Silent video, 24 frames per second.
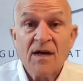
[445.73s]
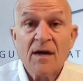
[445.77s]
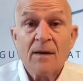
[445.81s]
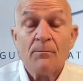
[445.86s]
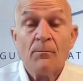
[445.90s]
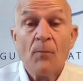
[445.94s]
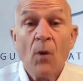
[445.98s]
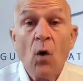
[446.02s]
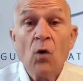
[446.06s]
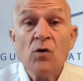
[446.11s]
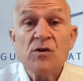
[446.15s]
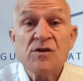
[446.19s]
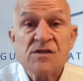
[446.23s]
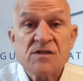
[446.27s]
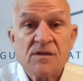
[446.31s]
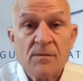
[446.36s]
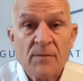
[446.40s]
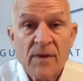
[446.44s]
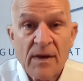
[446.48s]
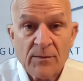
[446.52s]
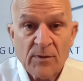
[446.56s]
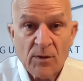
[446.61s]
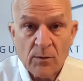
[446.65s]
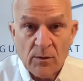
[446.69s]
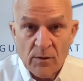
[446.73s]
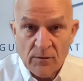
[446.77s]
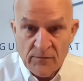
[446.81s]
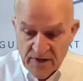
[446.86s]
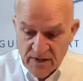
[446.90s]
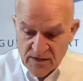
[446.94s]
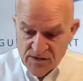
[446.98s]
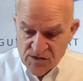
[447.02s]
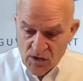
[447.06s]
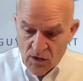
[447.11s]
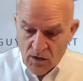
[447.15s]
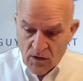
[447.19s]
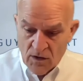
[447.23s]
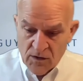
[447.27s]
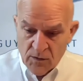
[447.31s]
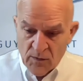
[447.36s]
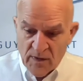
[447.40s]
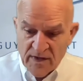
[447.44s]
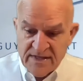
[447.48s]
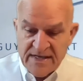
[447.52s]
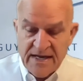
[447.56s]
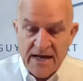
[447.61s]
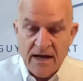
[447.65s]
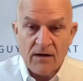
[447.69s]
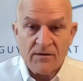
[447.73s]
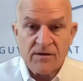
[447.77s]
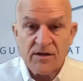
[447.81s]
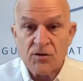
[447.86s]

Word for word: most memorable events all the way down.